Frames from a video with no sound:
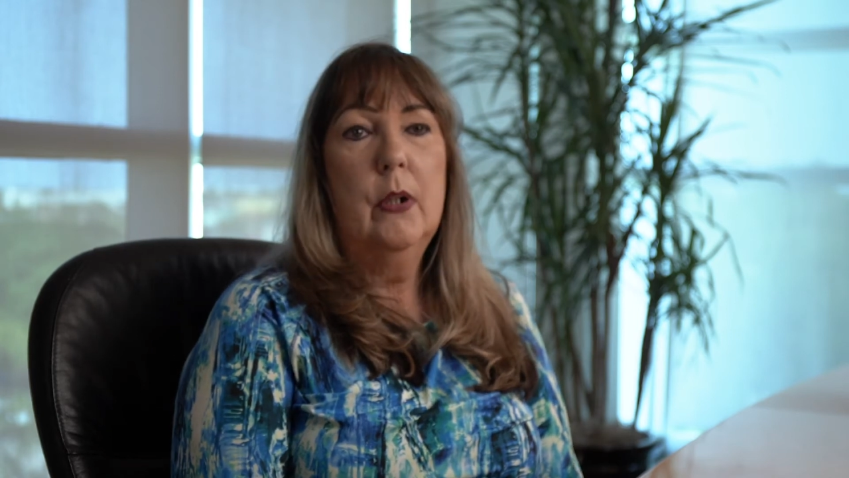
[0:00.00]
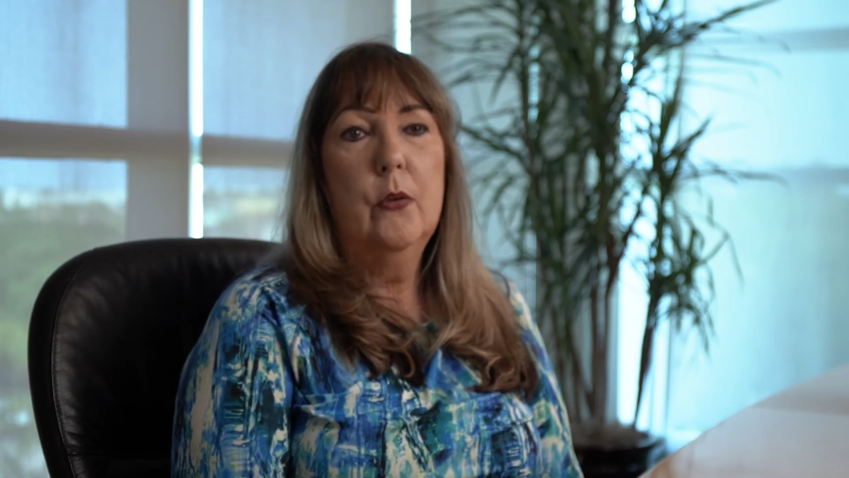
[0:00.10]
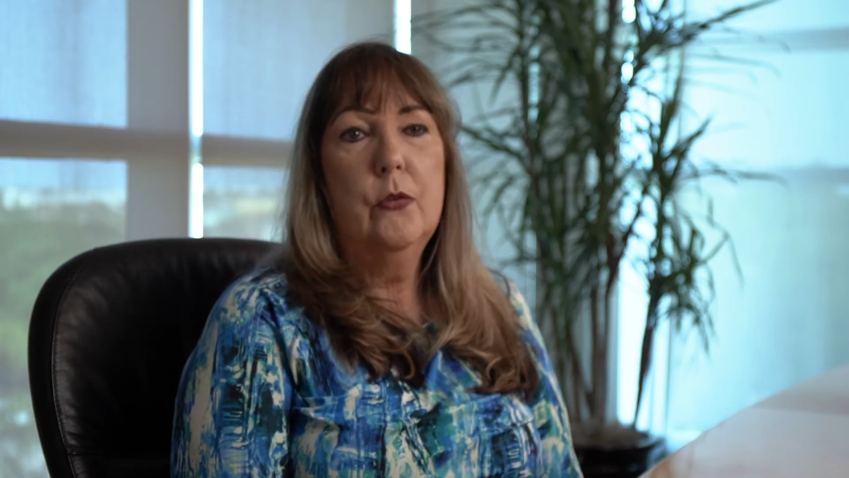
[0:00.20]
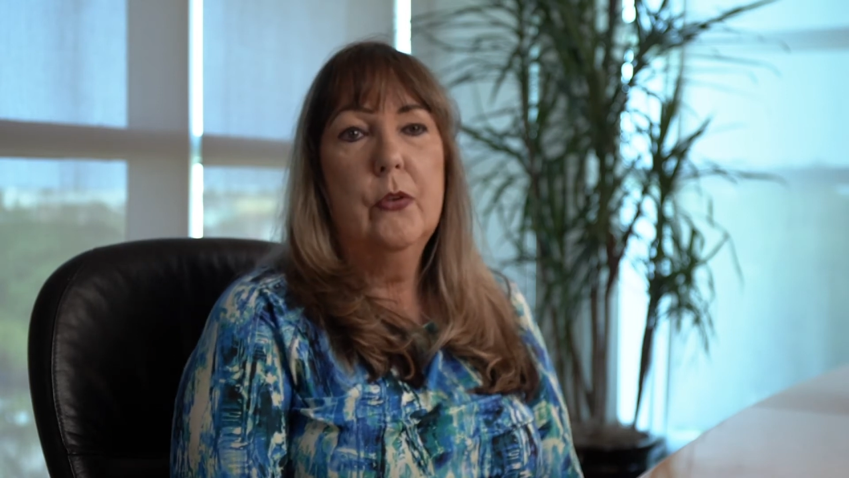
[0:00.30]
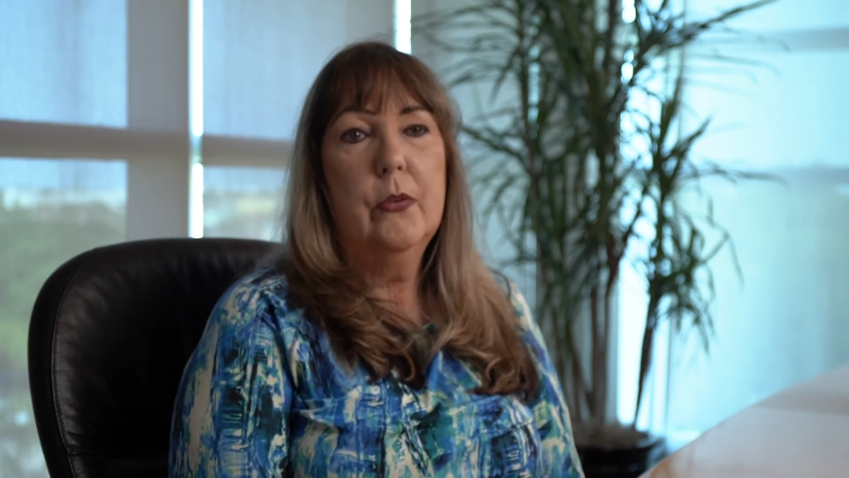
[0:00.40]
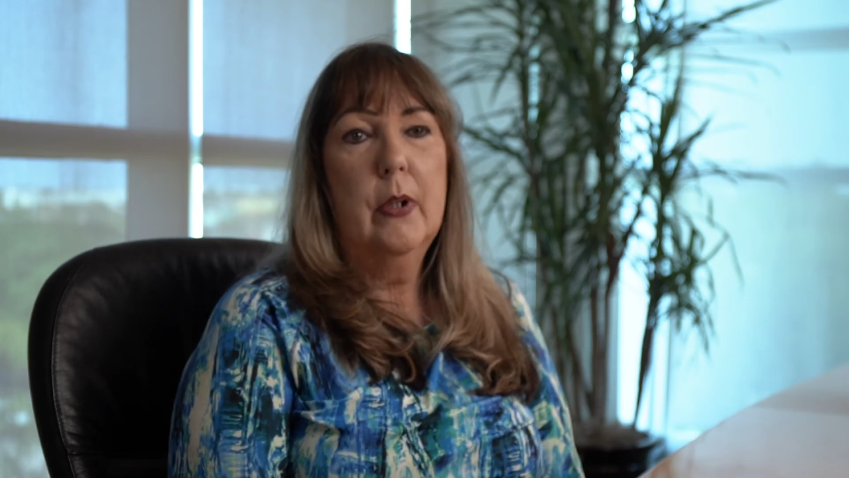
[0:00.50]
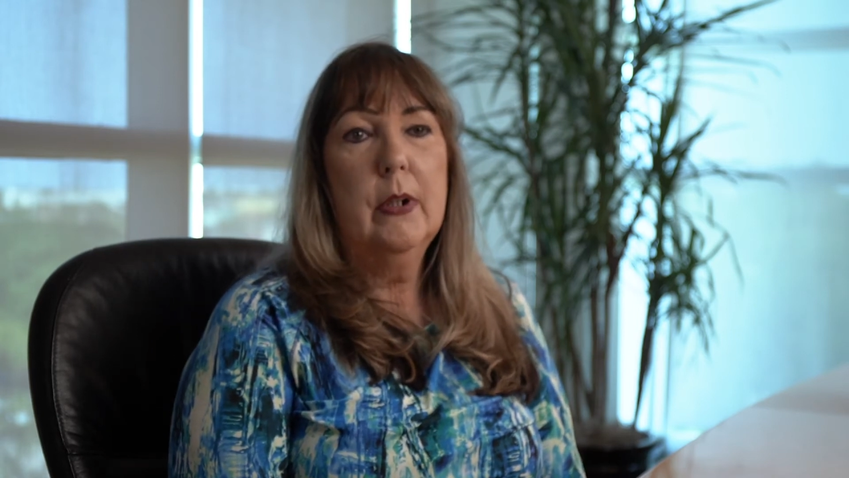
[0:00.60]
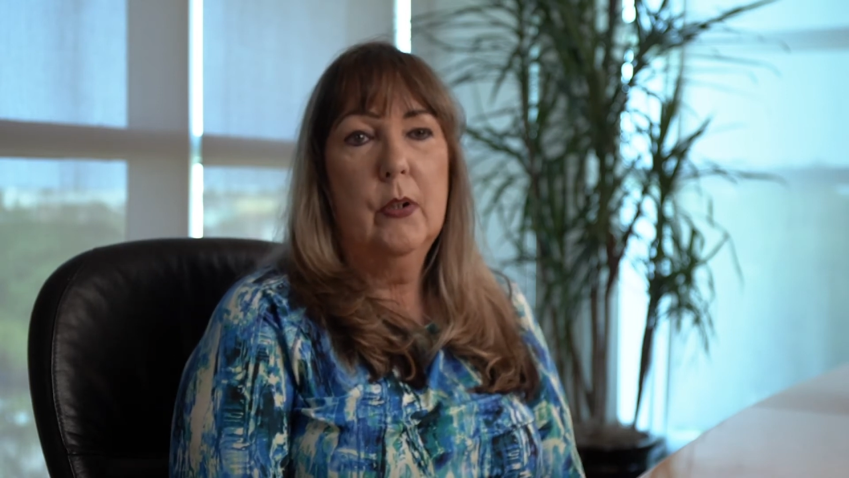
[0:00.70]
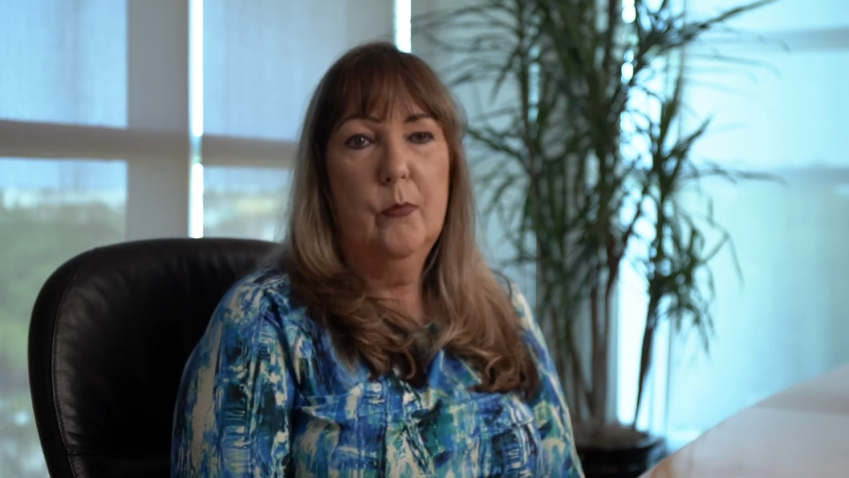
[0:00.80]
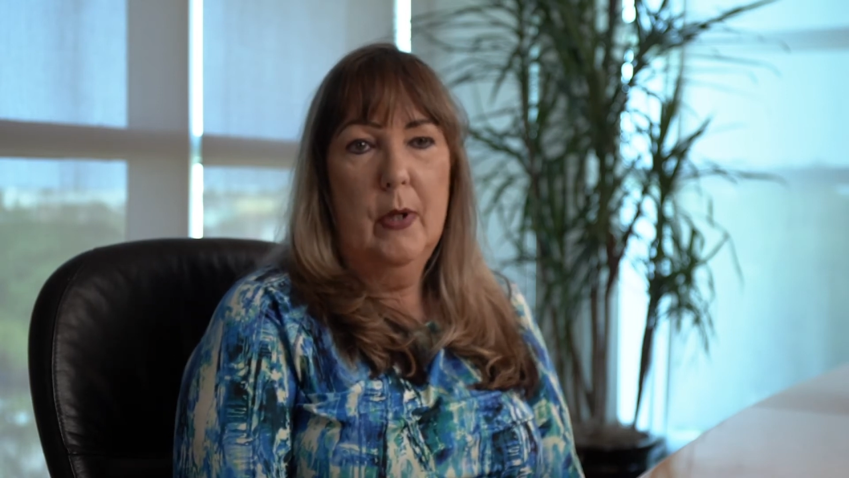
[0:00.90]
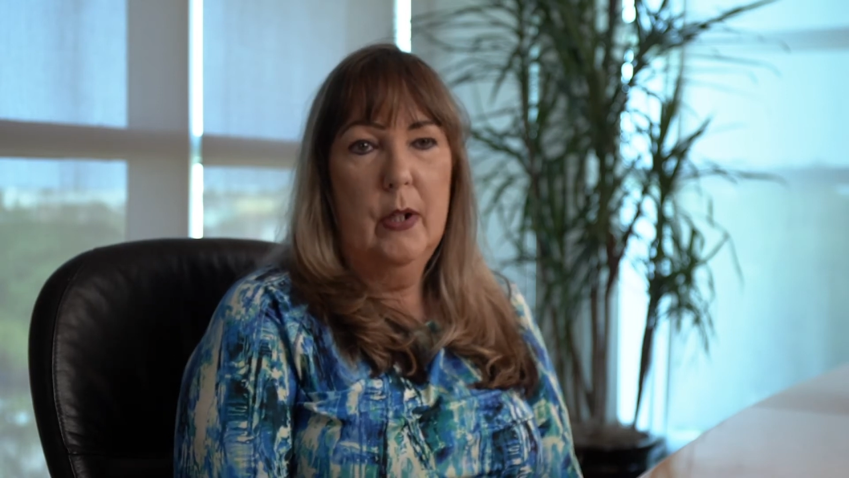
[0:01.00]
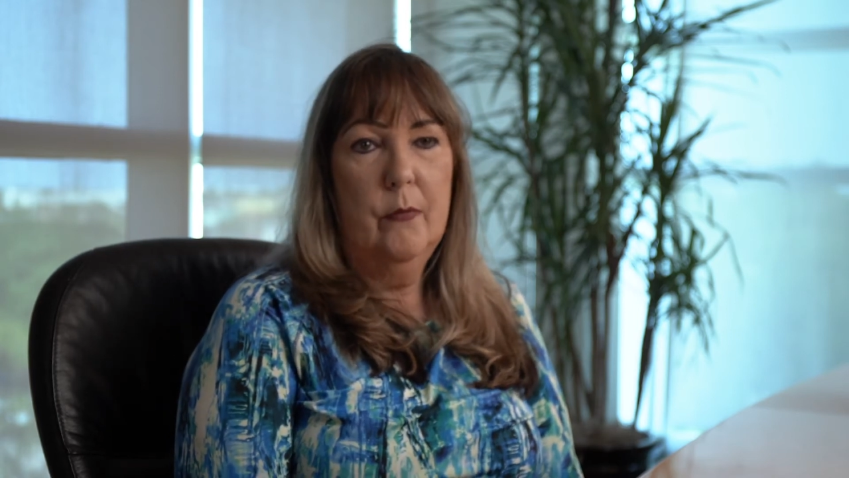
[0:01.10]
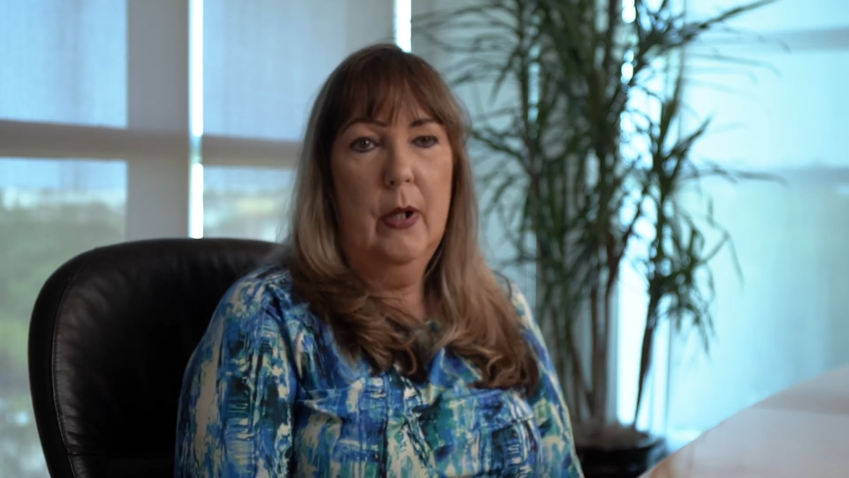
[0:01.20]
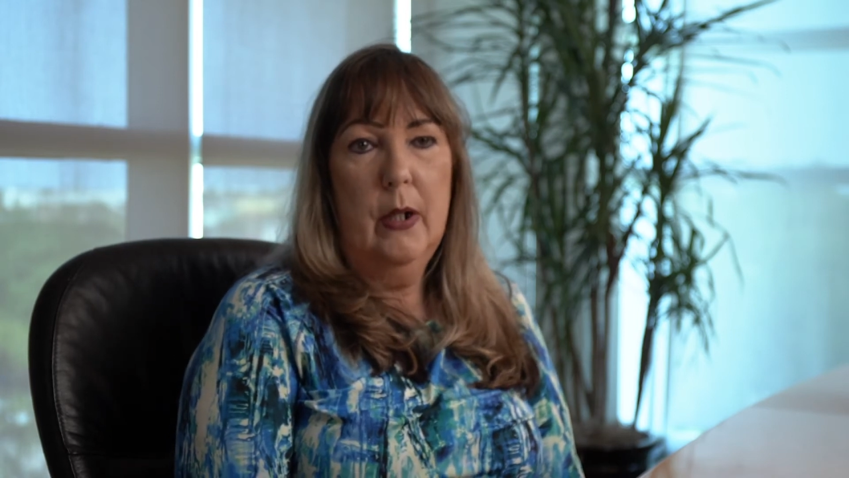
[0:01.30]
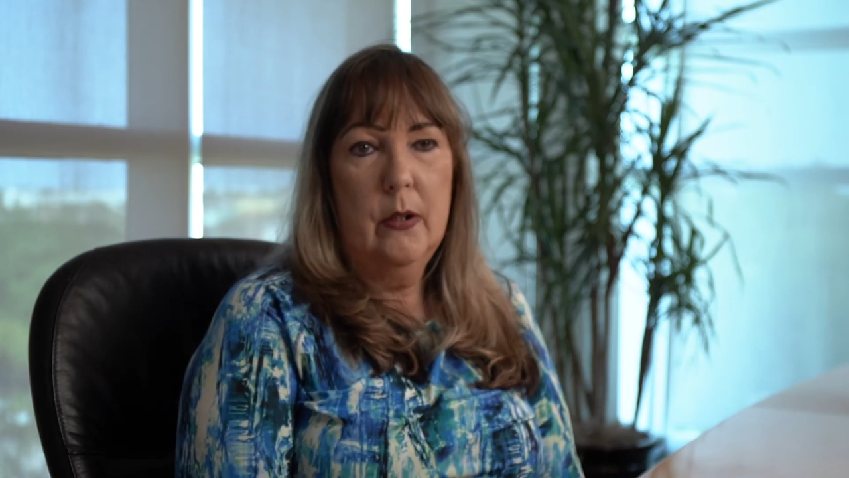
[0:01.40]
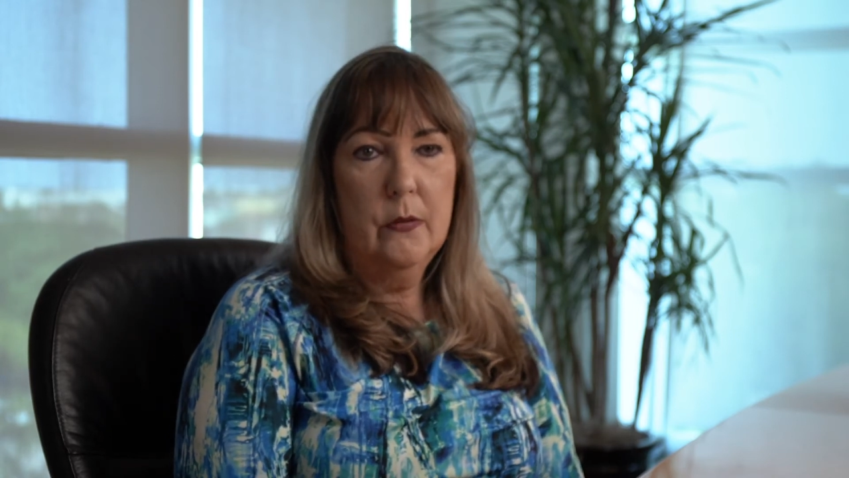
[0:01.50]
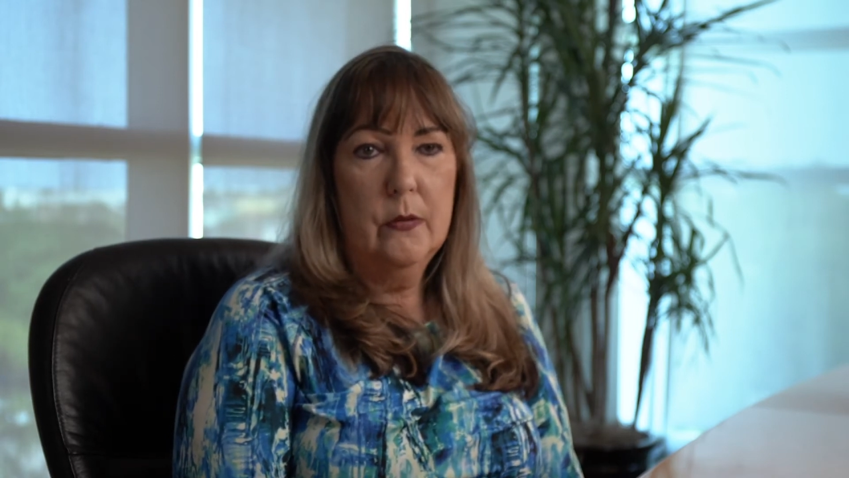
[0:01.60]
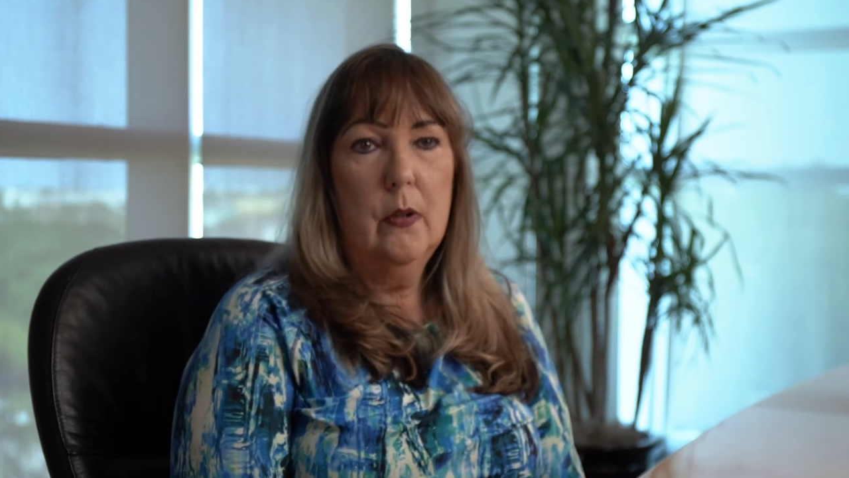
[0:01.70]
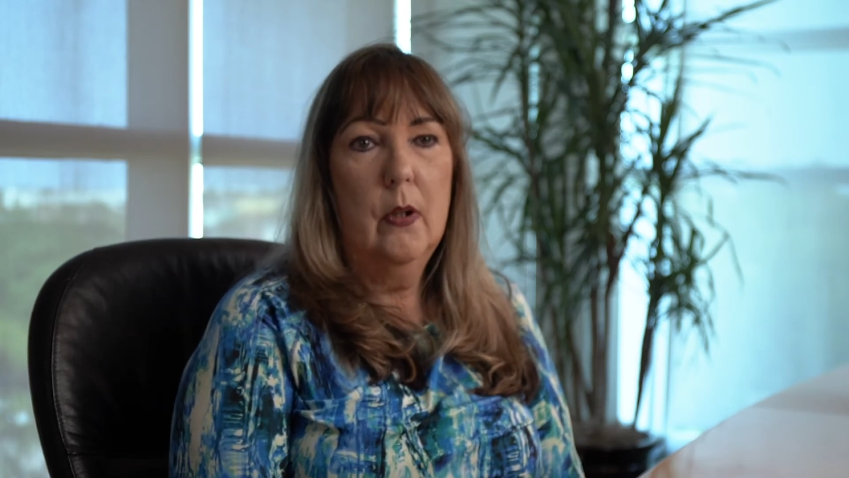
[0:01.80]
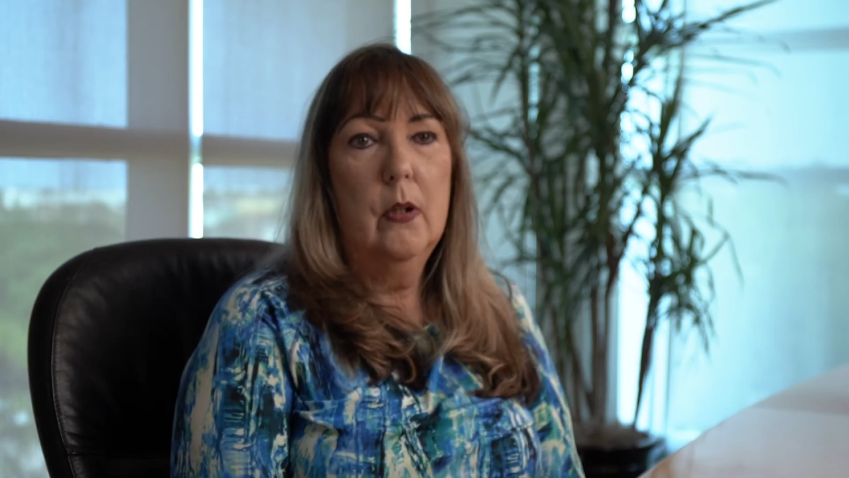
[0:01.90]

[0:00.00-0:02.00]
or just like give my advice,